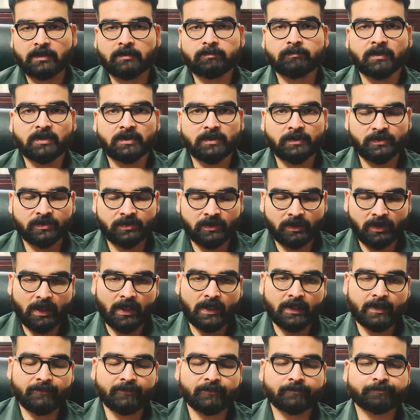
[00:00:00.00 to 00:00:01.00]
mother's
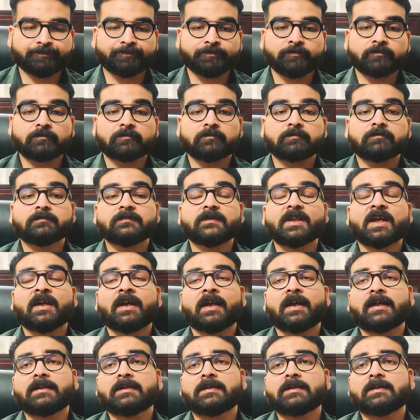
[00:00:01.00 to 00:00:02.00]
life,
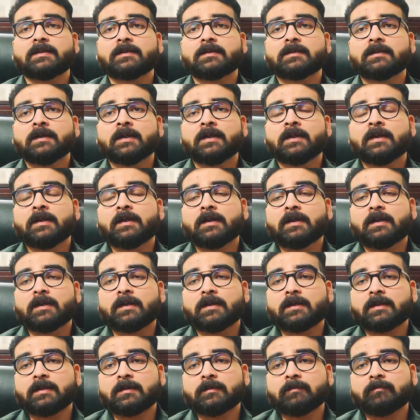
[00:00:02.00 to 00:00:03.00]
and
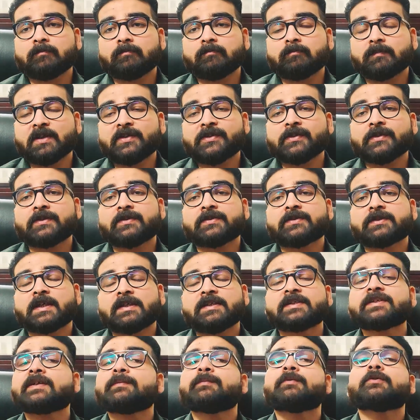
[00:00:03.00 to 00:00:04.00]
mother's
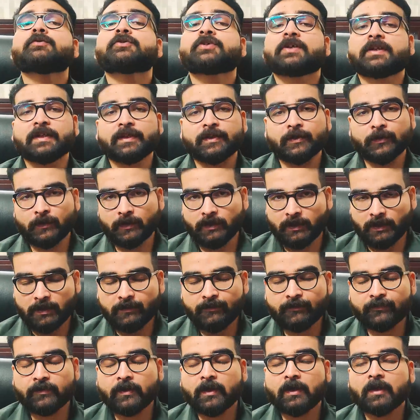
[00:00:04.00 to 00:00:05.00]
contribution in your
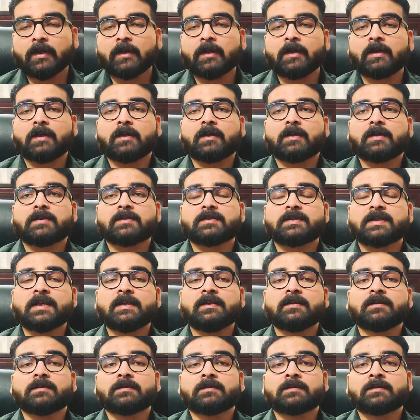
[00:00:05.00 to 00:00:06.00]
life.
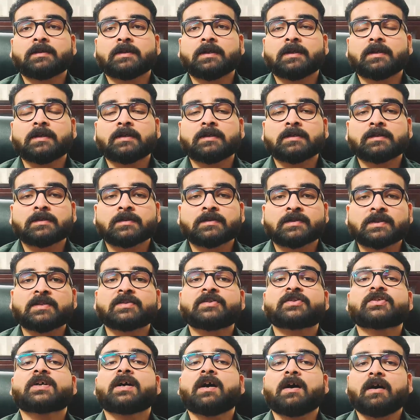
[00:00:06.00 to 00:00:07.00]
Then the
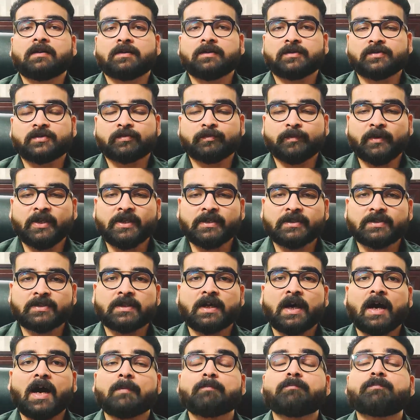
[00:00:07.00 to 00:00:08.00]
sanskaras means
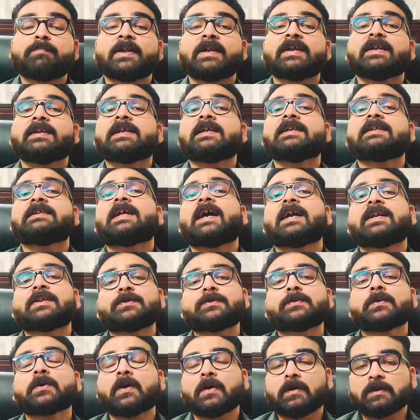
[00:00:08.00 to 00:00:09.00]
the upbringing that
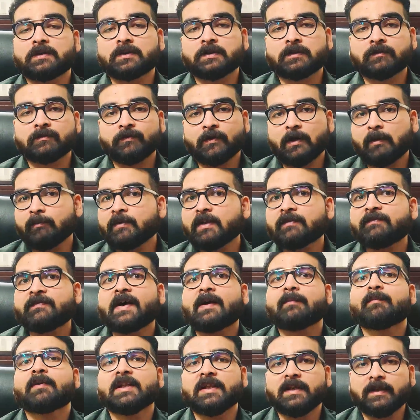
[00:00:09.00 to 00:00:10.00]
you got from the
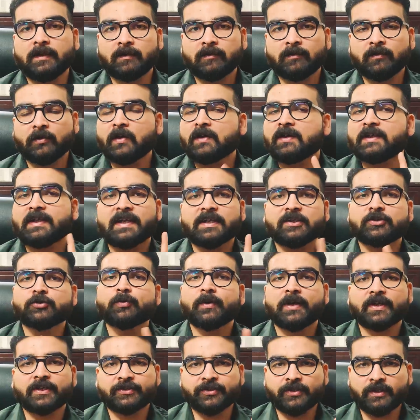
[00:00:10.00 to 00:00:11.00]
family, not the
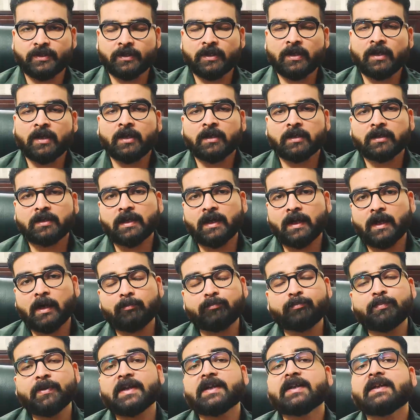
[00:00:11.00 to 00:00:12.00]
education, the
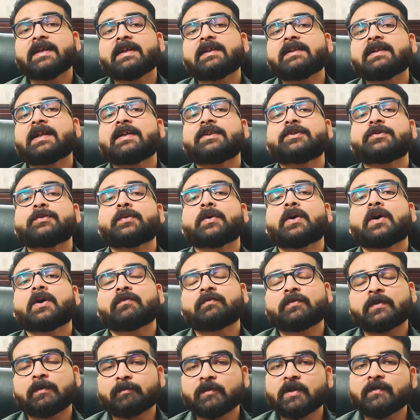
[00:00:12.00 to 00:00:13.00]
upbringing that you
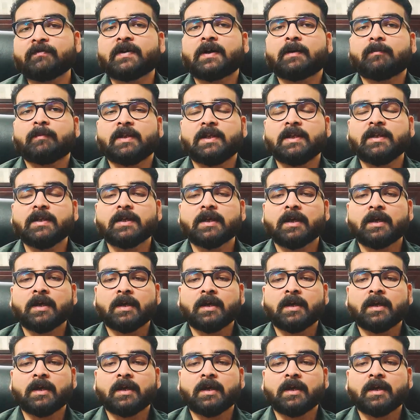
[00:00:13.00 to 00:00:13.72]
got from the family.